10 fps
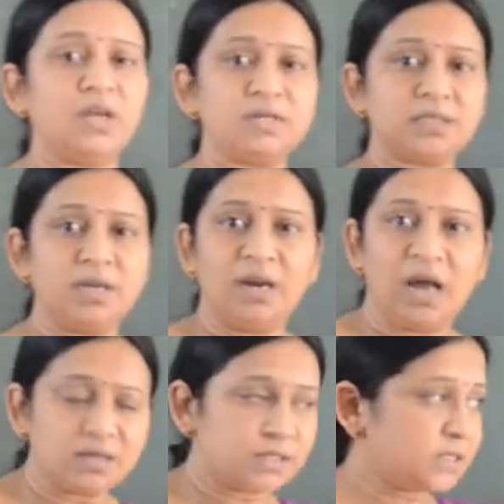is
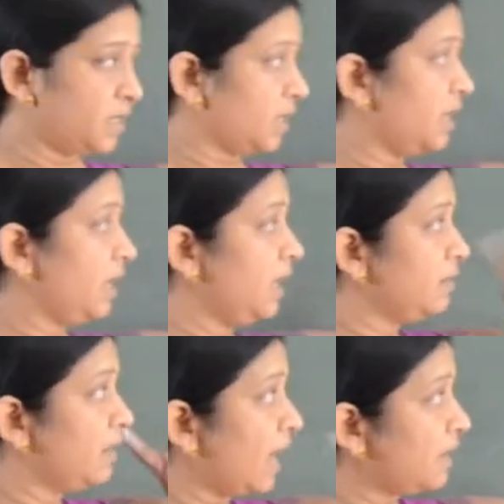elastic,
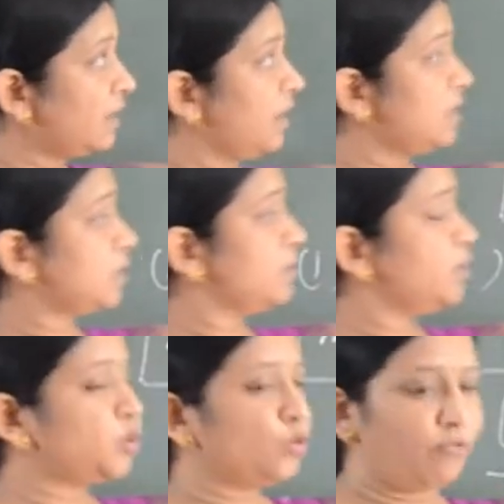in that case
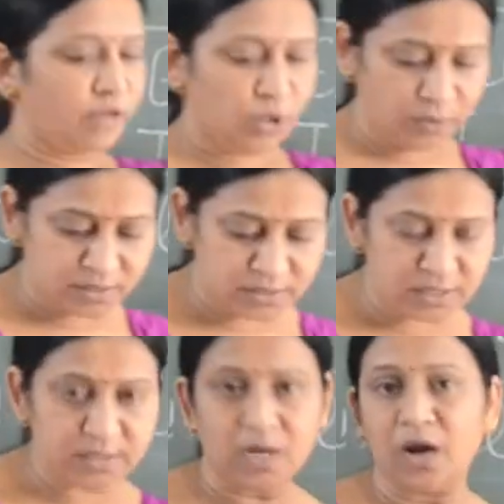the two
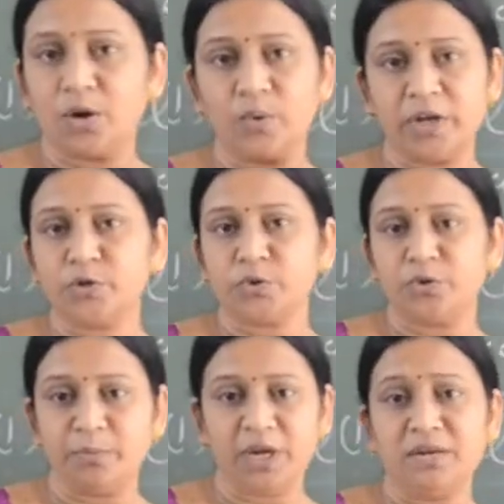frequencies are going to
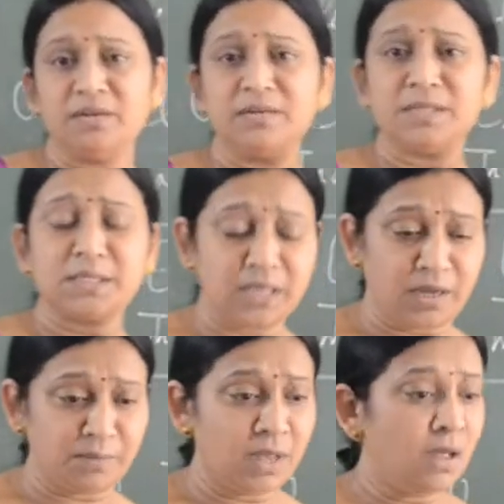remain
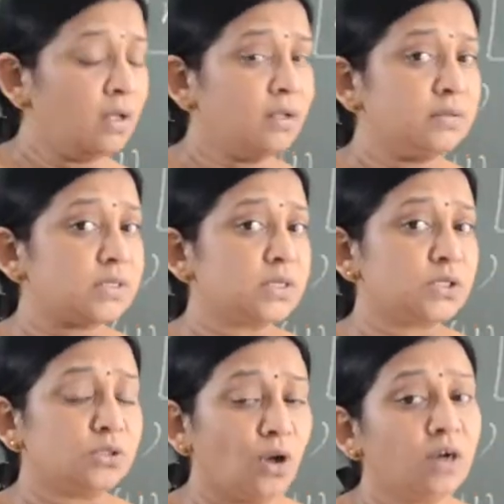same. This
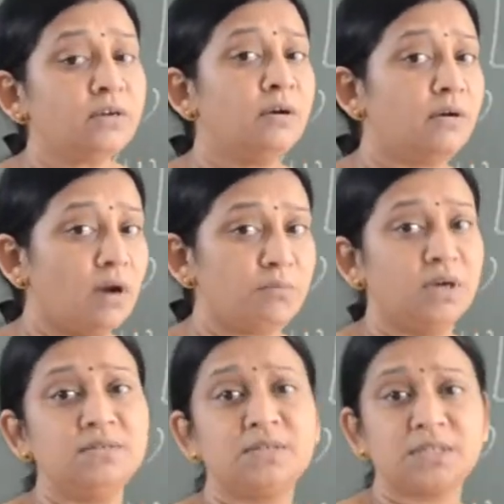is not
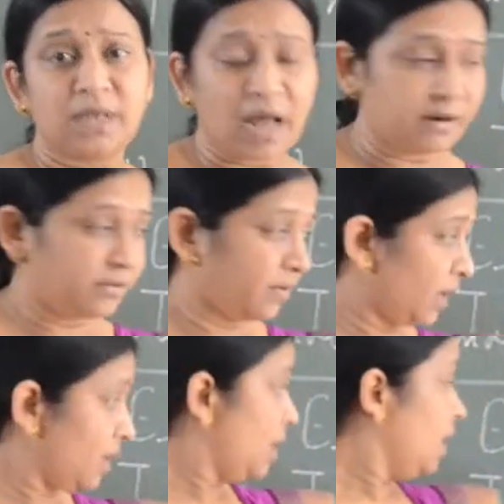Raman
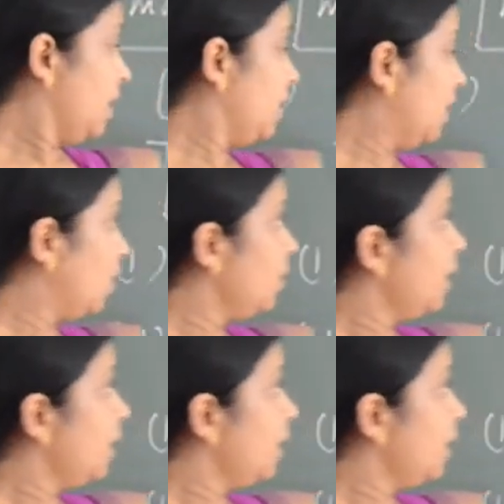scattering. Now